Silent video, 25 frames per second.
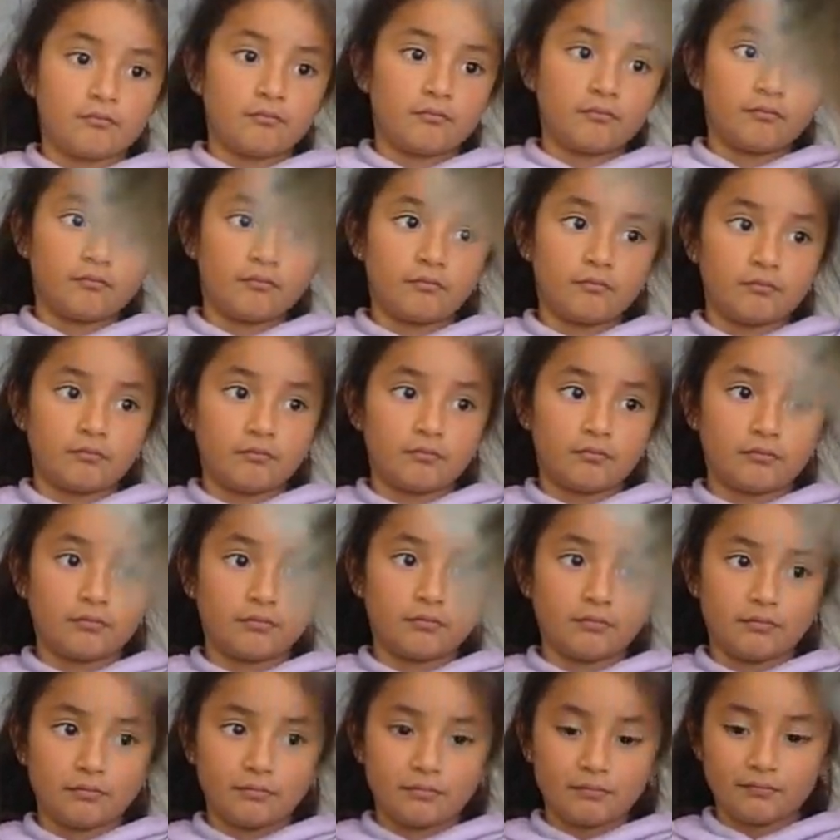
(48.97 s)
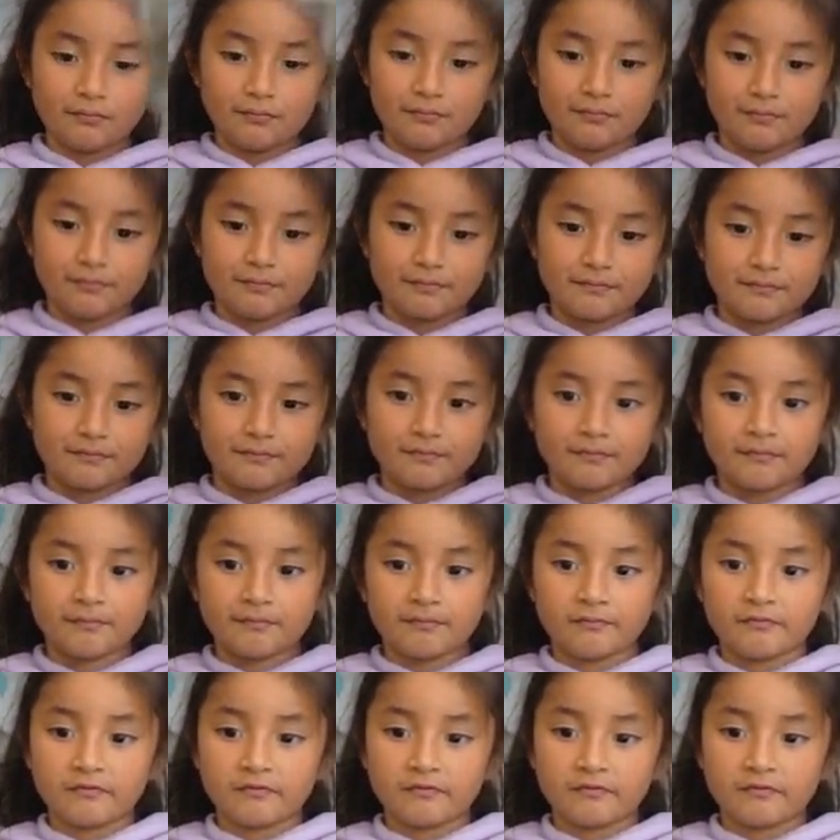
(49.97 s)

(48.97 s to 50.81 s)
(no one is talking)